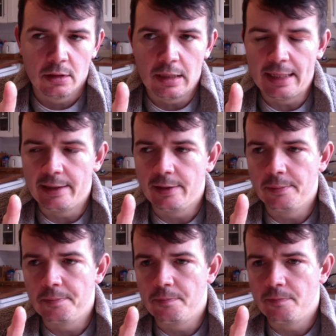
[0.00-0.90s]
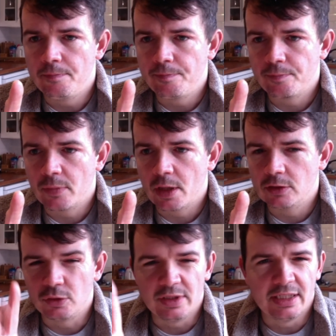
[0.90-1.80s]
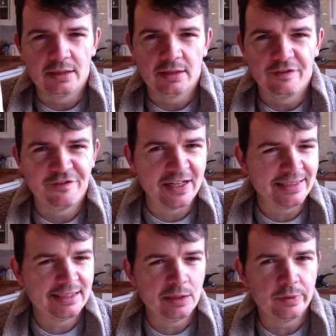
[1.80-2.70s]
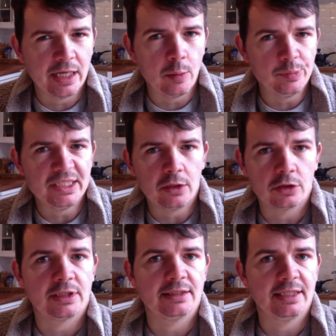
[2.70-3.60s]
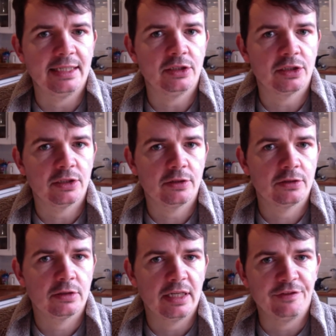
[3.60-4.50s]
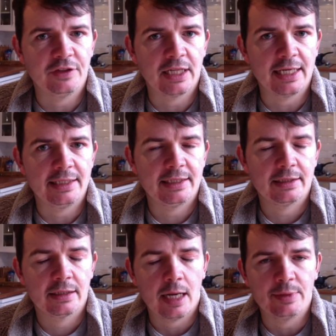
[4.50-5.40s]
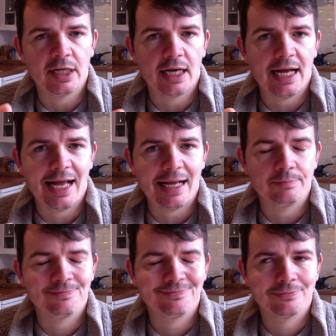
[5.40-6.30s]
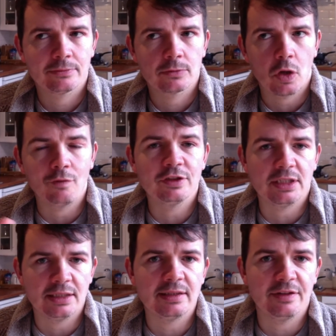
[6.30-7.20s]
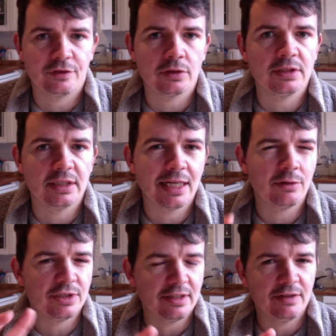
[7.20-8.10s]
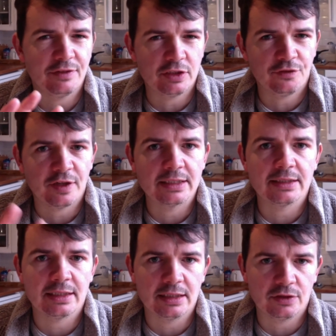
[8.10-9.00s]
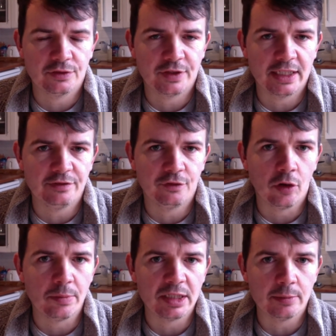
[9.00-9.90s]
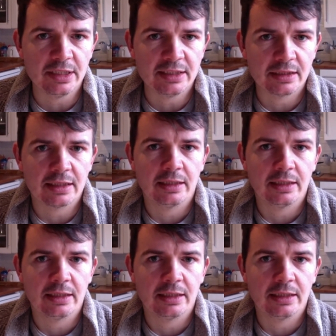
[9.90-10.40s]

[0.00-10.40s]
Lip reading: So they're fancy without being ostentatious, if you like. I mean, obviously the difficulty there is if it's fancy and it's 34mm,